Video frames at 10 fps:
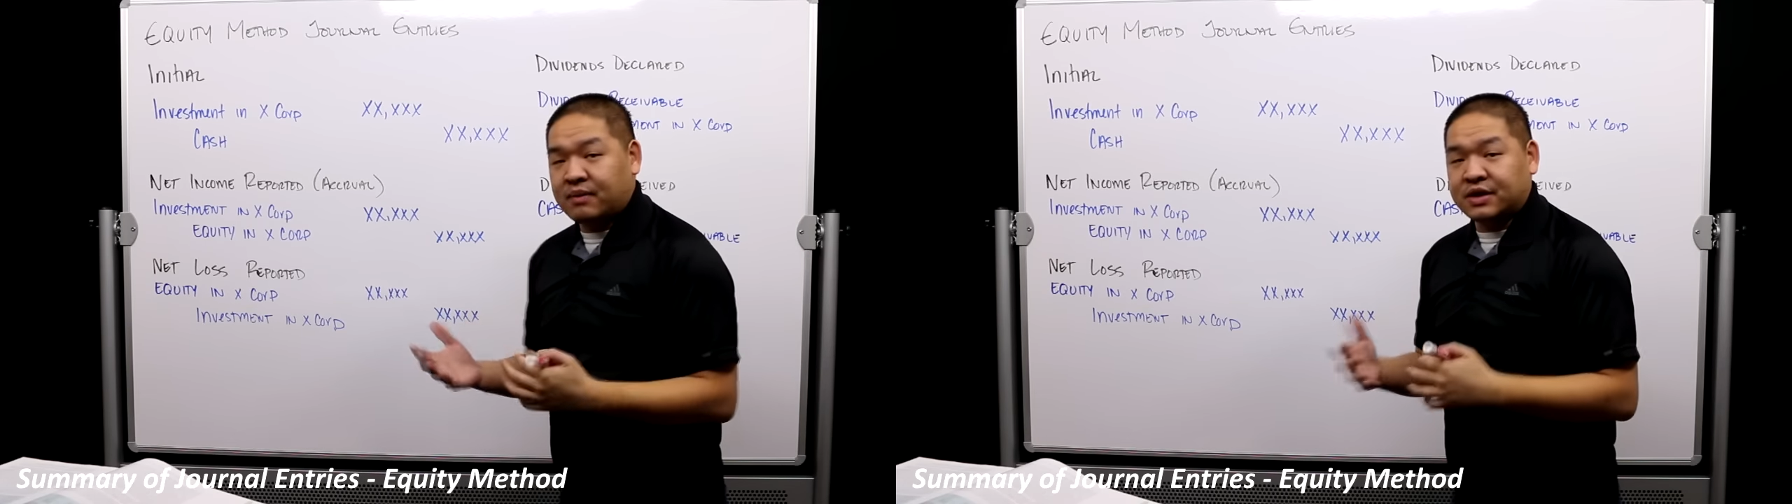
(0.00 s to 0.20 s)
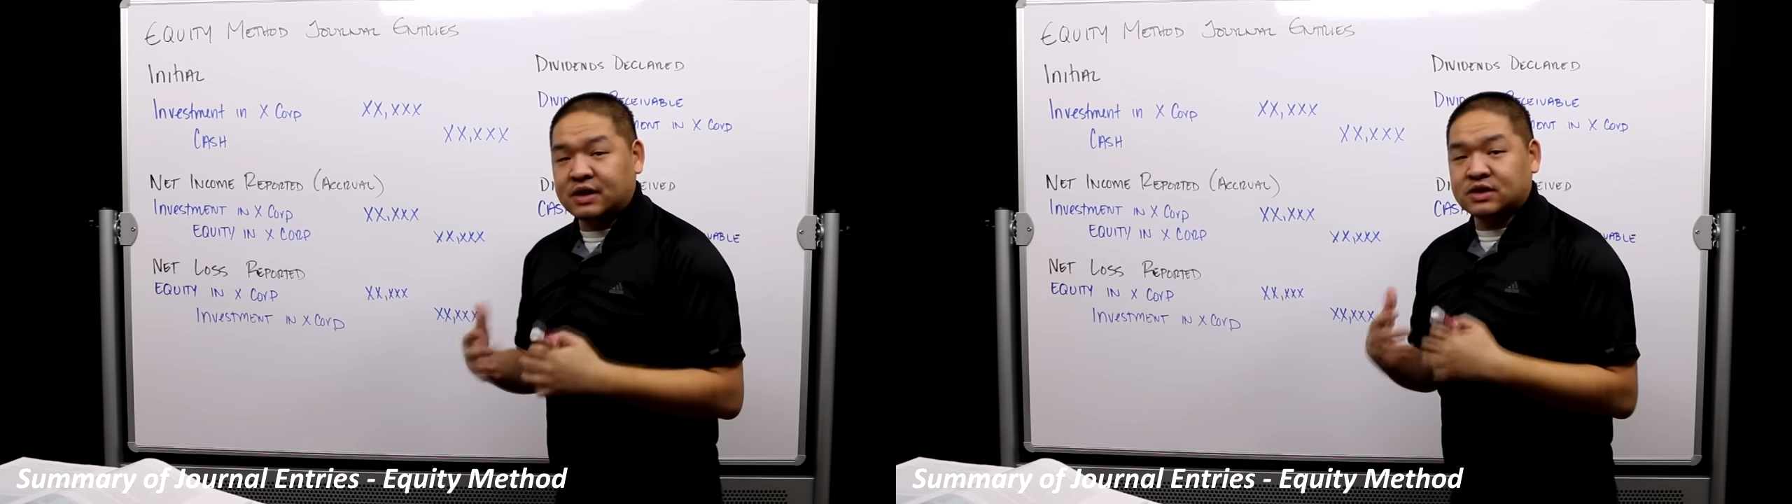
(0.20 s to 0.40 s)

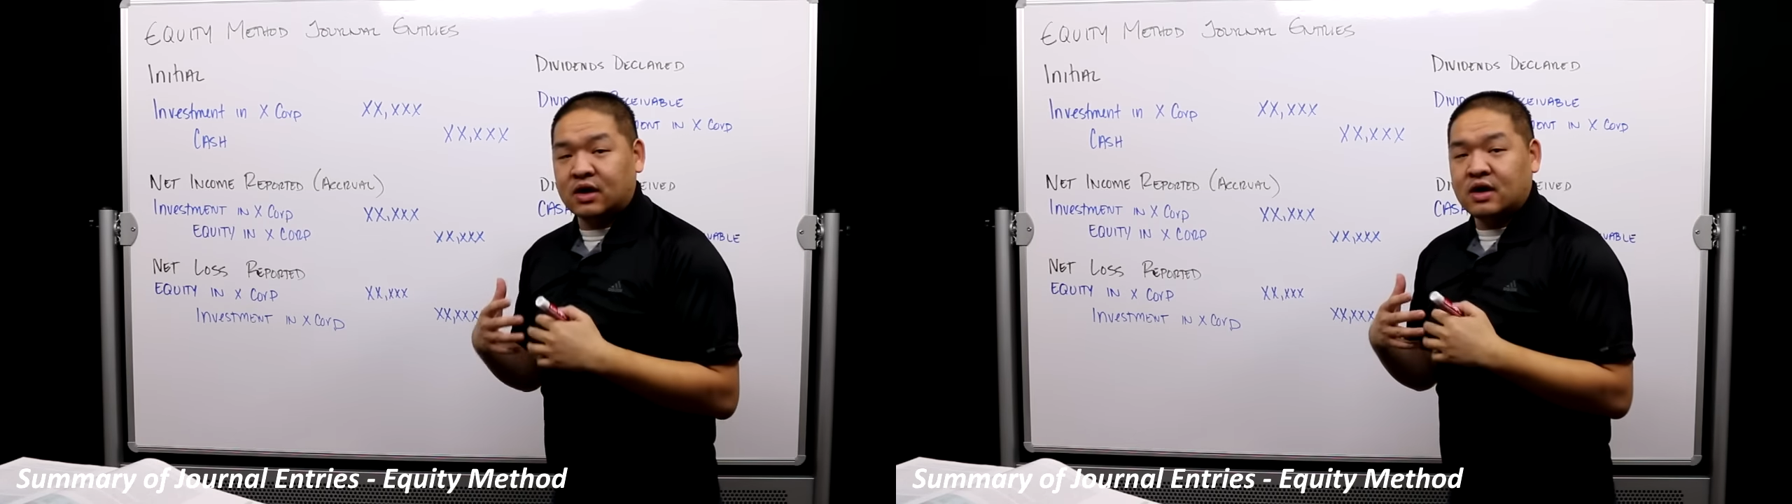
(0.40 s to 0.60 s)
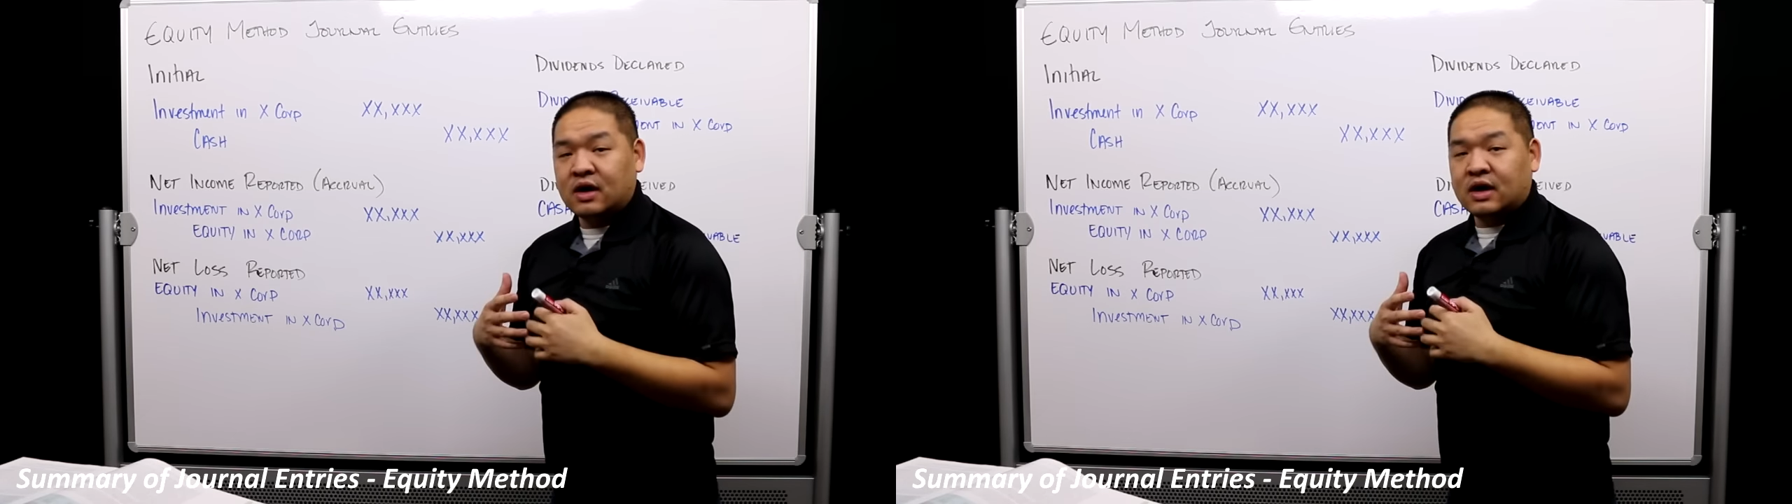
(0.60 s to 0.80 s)
but these
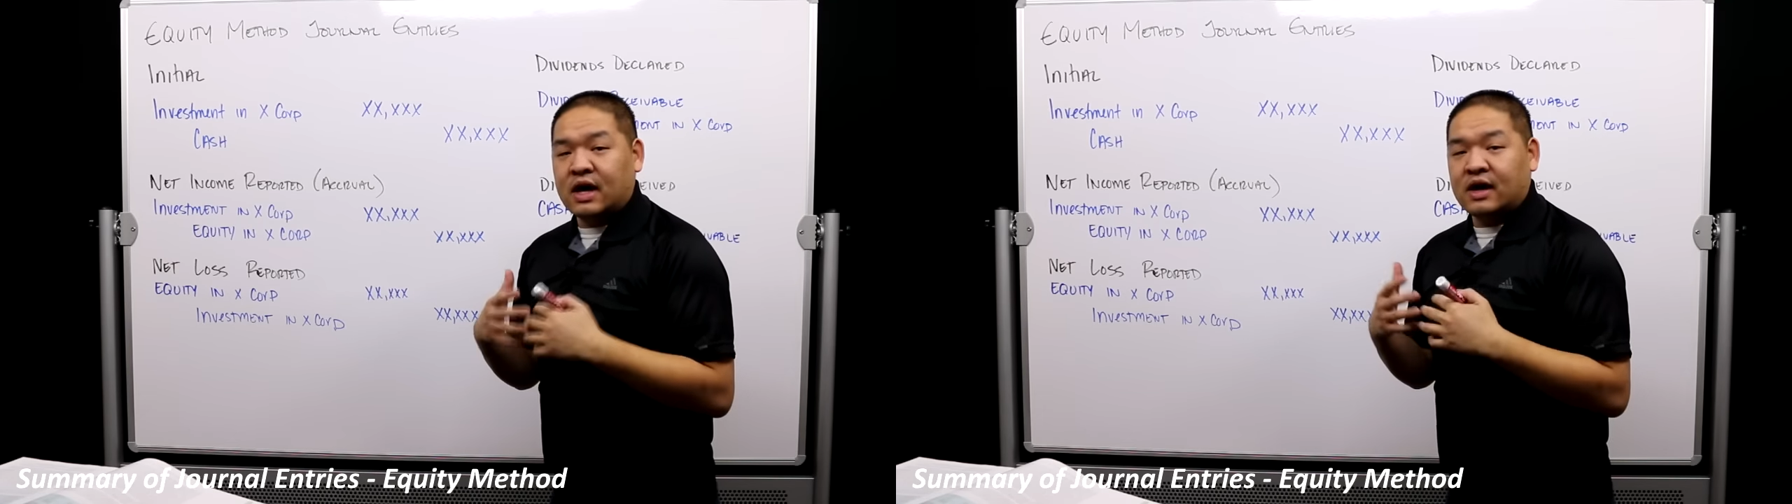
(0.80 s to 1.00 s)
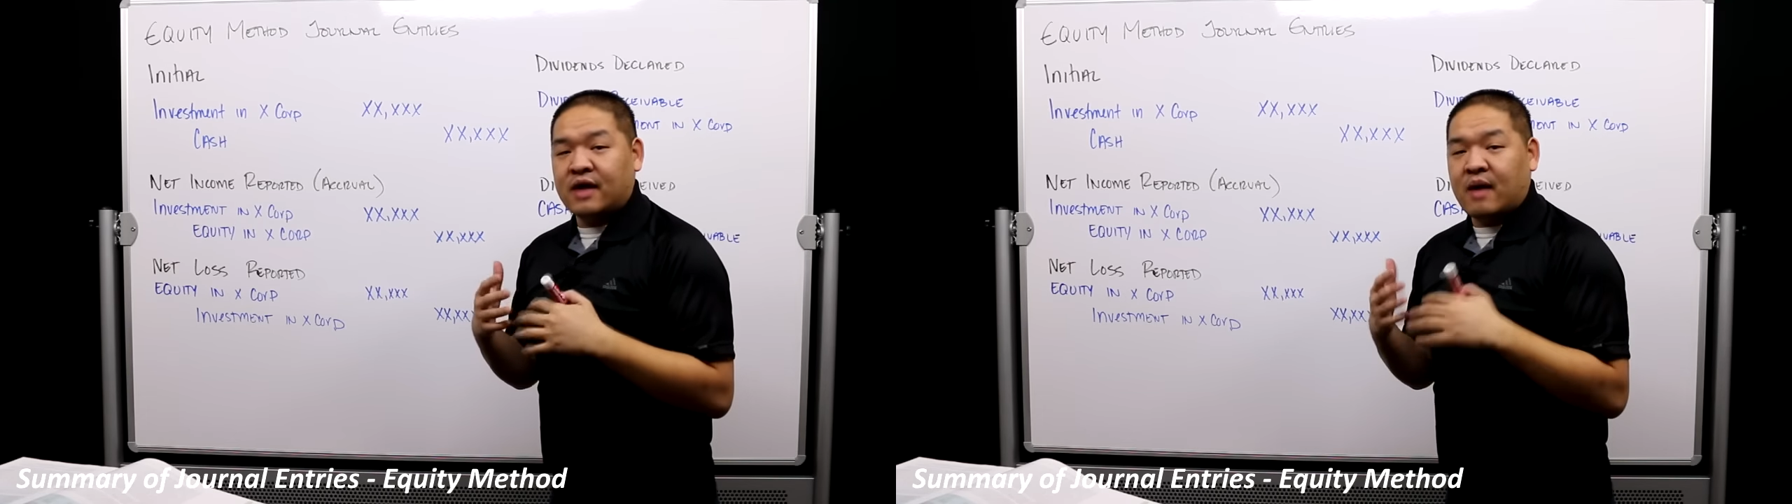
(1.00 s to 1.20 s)
are
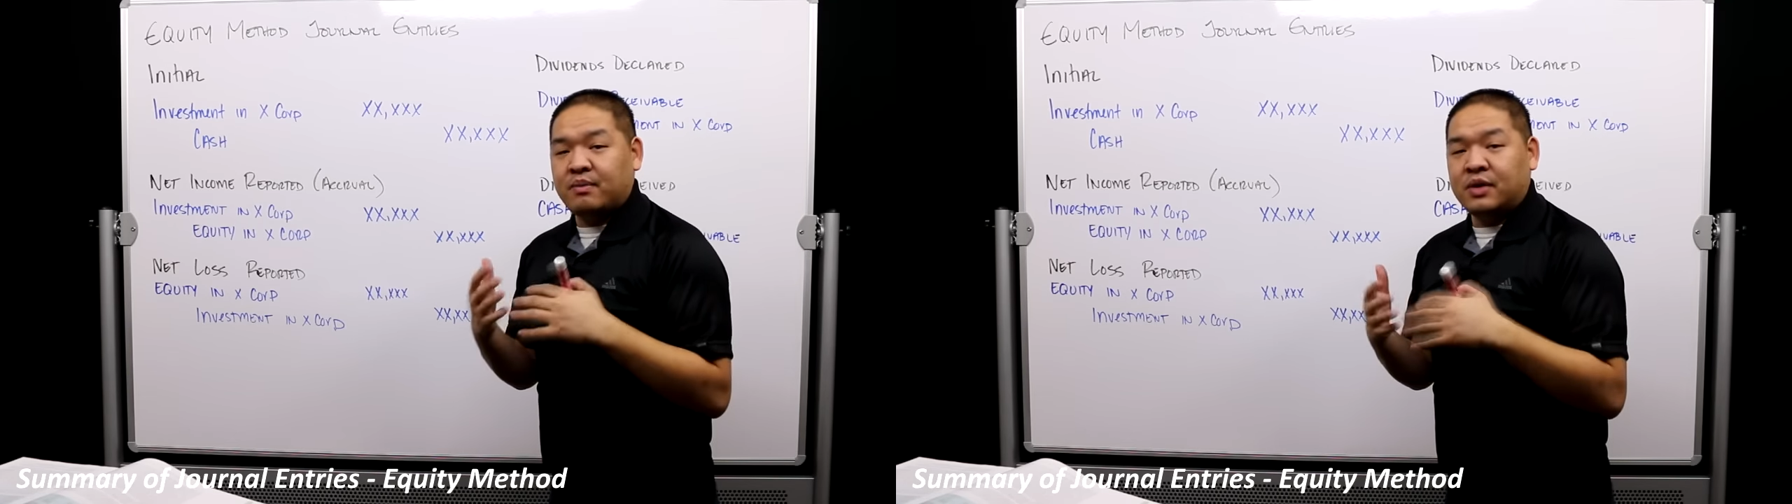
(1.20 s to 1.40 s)
kind of that